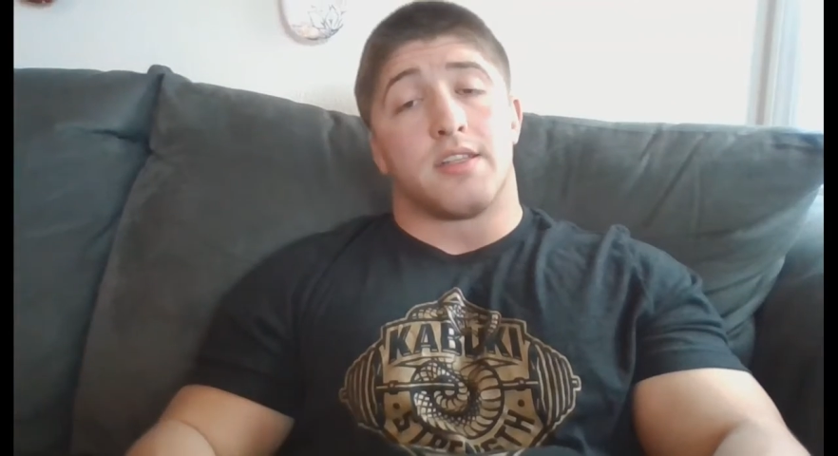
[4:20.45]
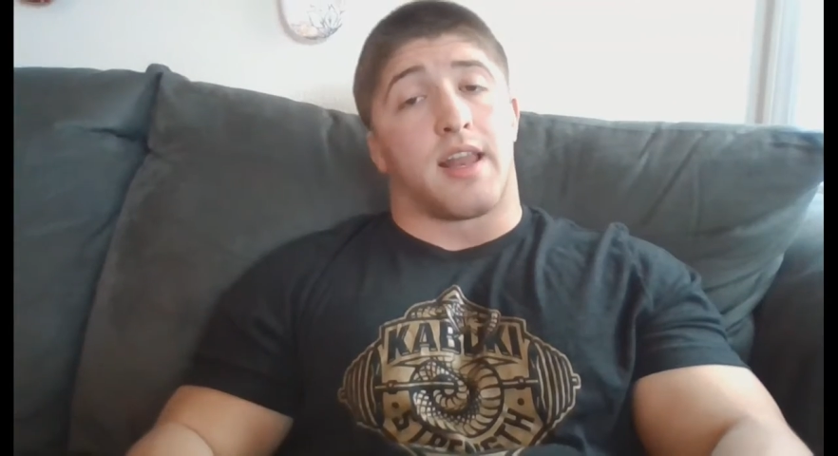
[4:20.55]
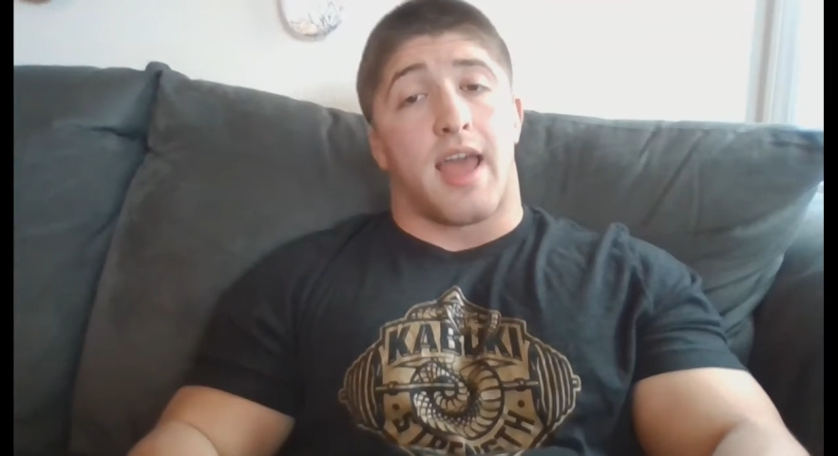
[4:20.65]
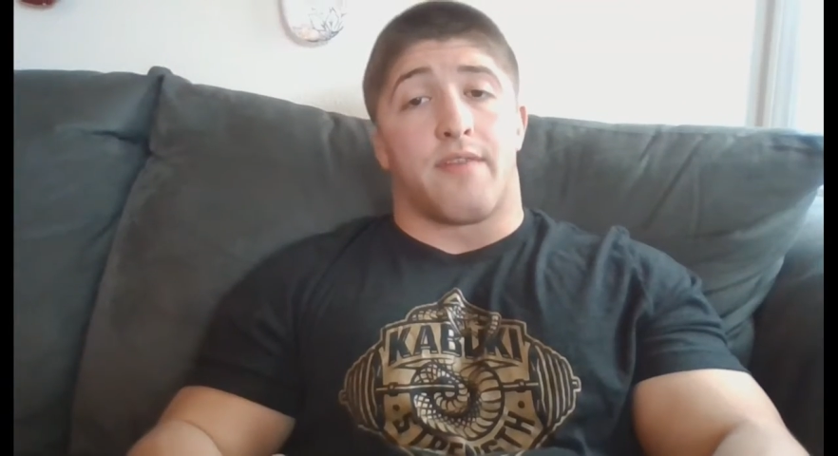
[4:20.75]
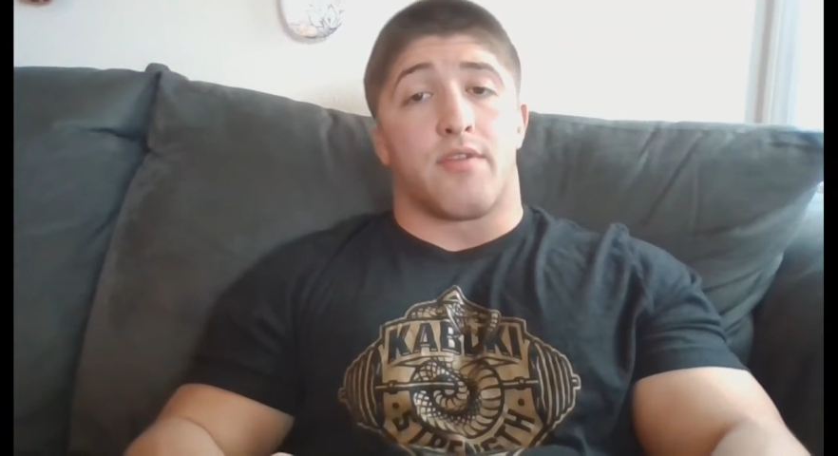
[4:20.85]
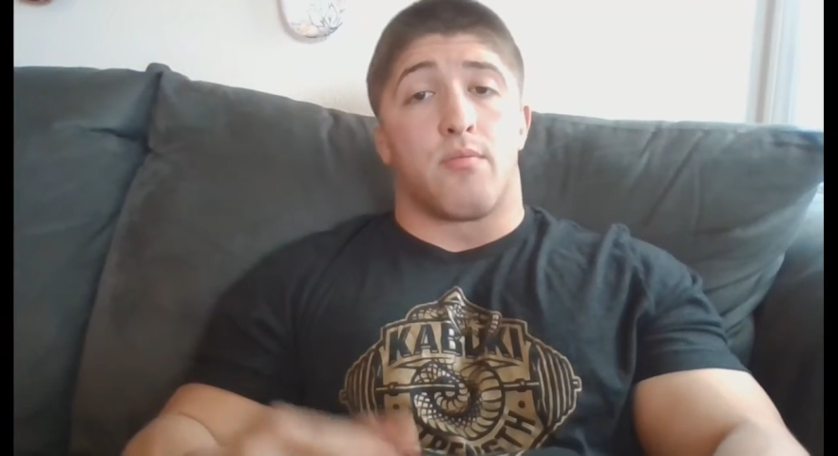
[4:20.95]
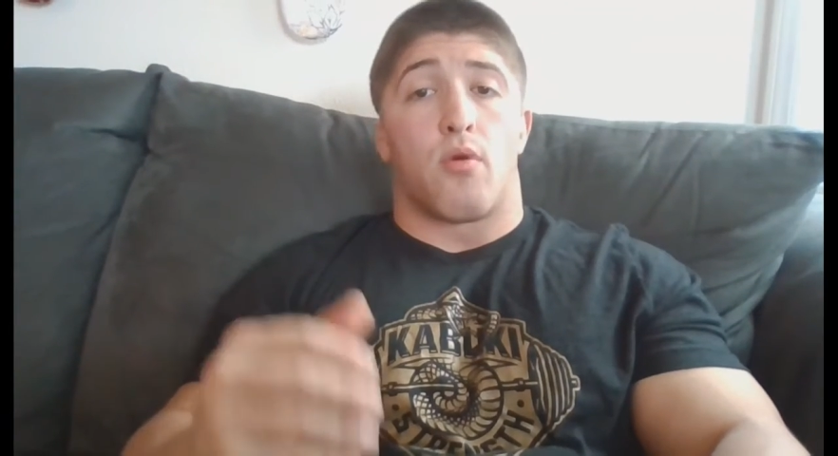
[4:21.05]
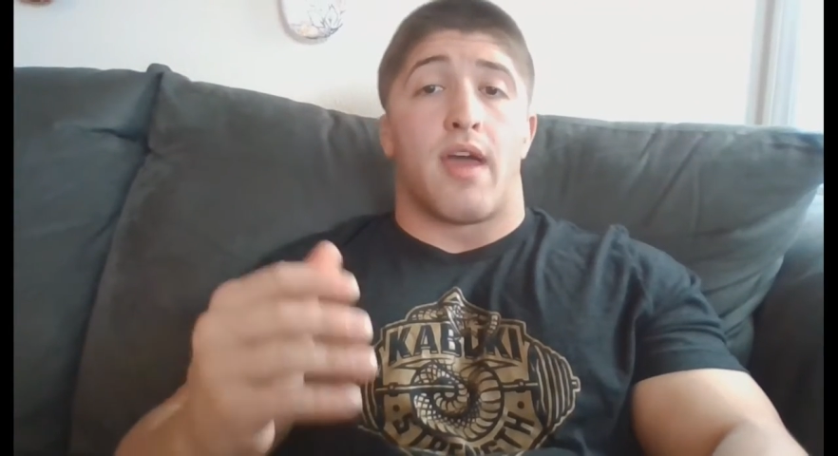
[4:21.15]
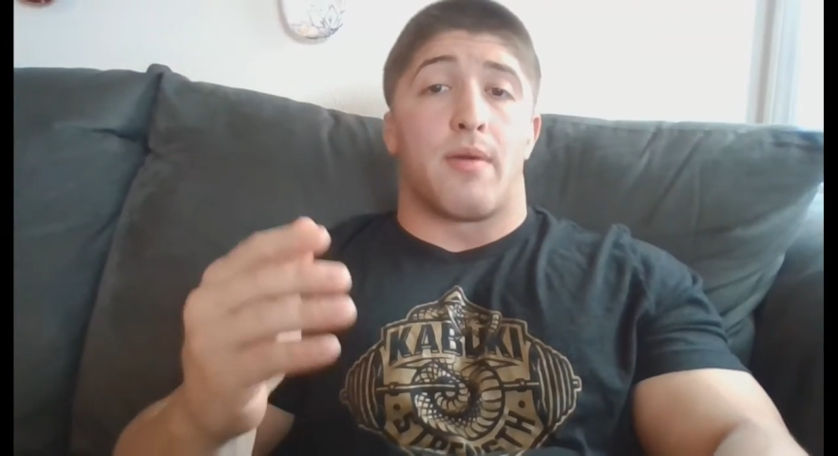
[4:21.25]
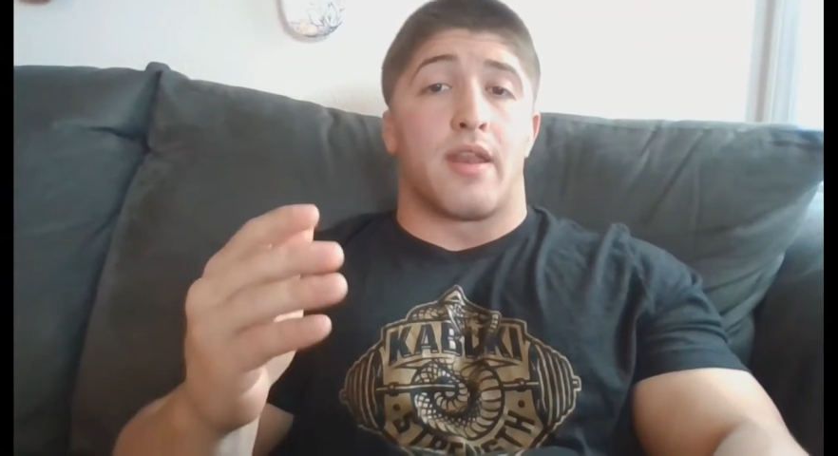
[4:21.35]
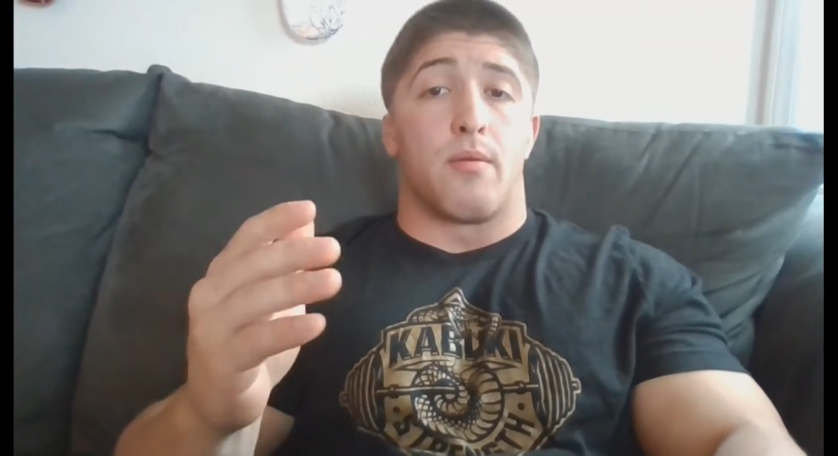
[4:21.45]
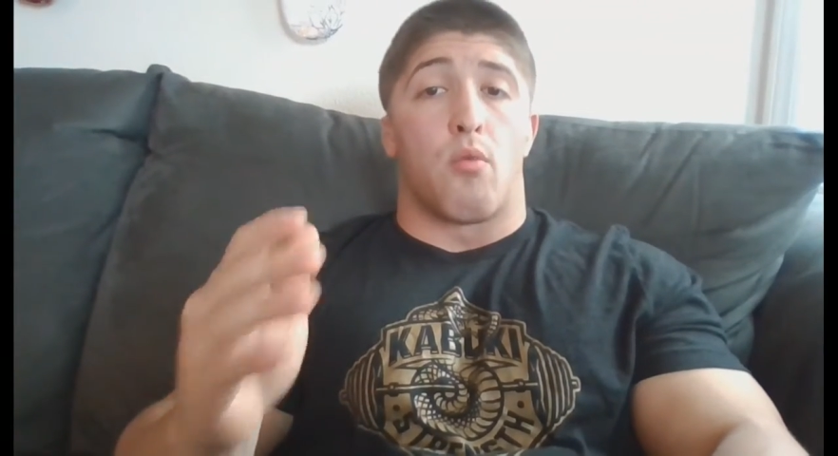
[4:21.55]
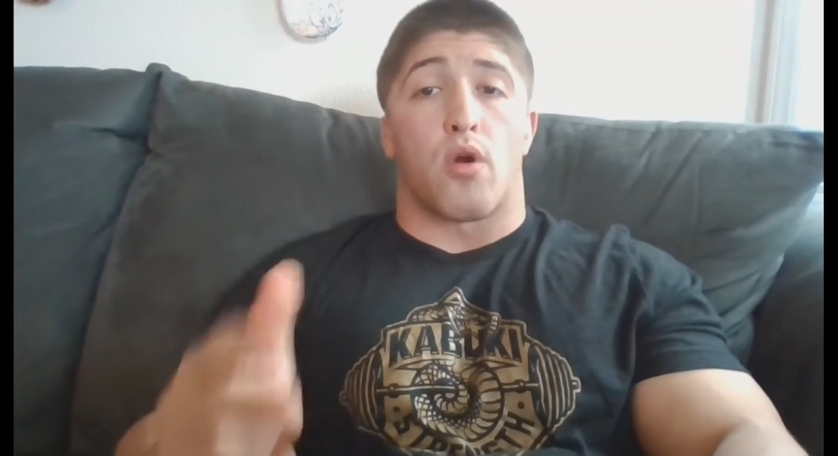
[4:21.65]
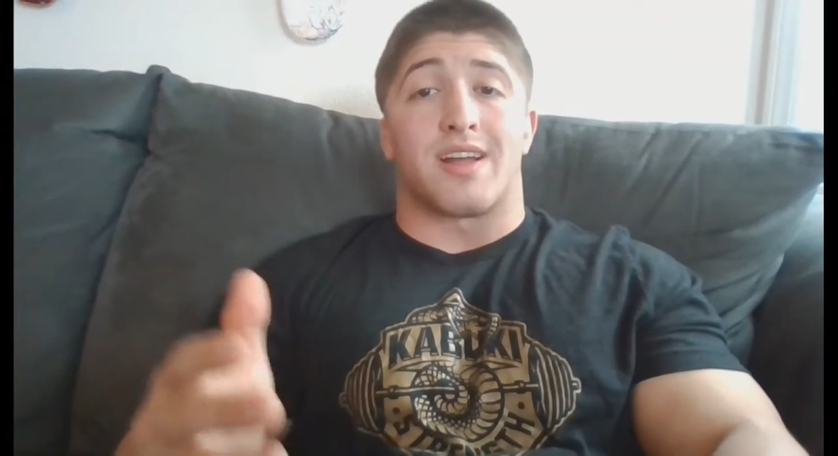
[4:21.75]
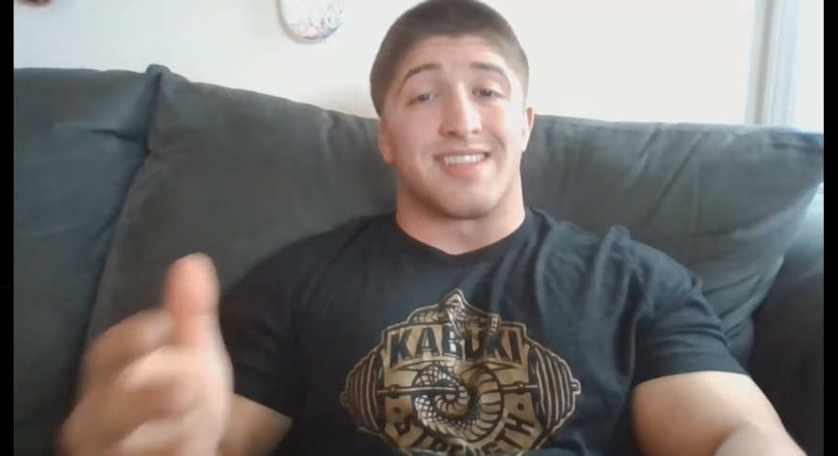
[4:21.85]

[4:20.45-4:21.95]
It's going to have you in a more